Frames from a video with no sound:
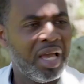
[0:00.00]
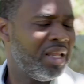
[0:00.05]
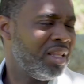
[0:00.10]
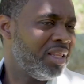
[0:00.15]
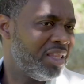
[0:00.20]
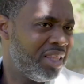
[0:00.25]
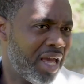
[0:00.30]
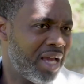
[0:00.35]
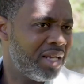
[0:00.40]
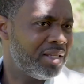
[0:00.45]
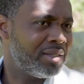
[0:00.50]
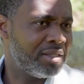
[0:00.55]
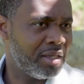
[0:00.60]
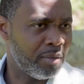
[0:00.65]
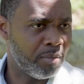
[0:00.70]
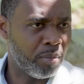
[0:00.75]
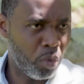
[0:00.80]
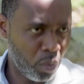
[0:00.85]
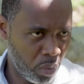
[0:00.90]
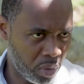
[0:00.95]
And that's
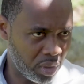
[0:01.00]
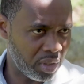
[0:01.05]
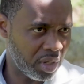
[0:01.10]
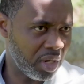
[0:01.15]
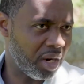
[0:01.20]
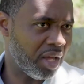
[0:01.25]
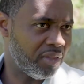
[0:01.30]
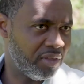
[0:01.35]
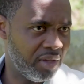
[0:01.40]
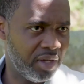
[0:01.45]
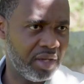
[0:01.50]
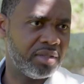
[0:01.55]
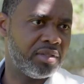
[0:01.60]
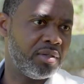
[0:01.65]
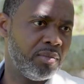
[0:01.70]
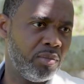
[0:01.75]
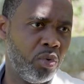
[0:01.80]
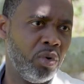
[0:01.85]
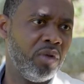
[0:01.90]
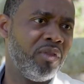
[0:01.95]
important, and I think
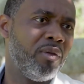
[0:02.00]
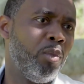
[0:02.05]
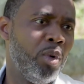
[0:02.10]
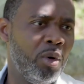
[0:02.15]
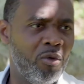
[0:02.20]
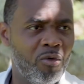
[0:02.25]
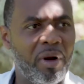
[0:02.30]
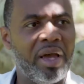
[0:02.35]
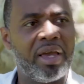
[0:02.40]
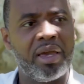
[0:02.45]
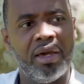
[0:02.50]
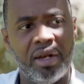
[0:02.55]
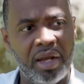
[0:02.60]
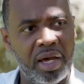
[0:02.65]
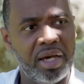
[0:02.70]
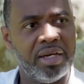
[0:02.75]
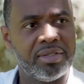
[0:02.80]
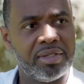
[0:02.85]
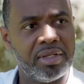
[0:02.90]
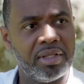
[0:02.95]
it's important that we
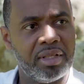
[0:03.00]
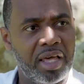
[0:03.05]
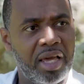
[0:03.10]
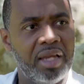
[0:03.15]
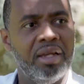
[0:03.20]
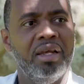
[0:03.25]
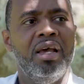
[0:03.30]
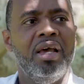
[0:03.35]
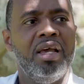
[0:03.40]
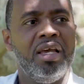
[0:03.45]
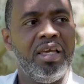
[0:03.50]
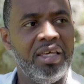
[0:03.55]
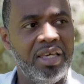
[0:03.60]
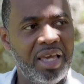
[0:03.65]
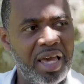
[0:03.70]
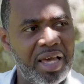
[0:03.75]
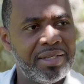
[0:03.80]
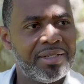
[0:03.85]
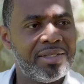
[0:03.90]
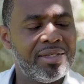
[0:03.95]
recognize it, that
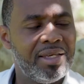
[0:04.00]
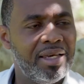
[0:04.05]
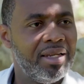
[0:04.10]
yes,